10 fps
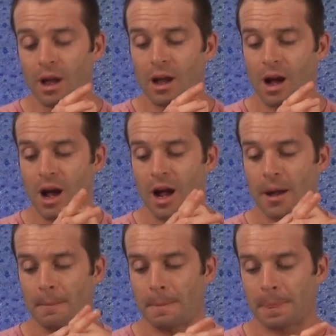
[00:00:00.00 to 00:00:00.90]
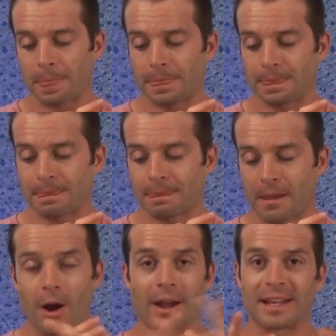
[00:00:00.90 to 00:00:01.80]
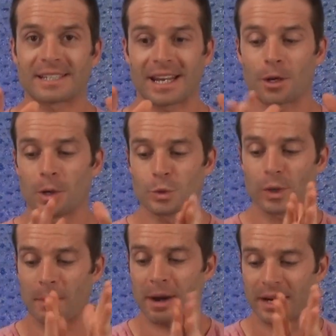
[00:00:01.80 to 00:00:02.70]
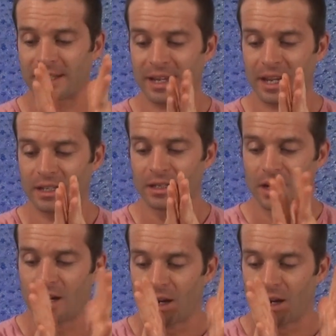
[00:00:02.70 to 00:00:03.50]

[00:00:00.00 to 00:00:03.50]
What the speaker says: Alright, last category is Would I Buy It Again?